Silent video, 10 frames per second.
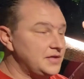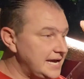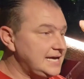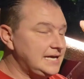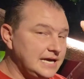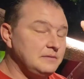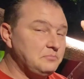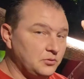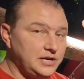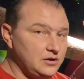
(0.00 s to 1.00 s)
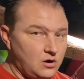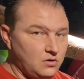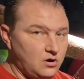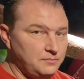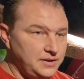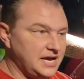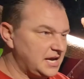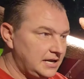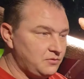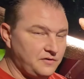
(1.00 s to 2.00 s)
They get pretty doggone
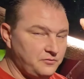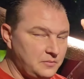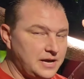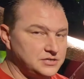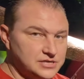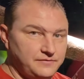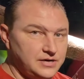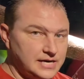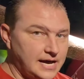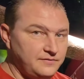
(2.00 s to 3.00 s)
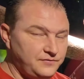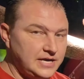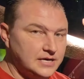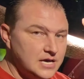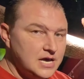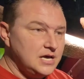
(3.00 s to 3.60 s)
big, anywhere from about 7 to 9 feet.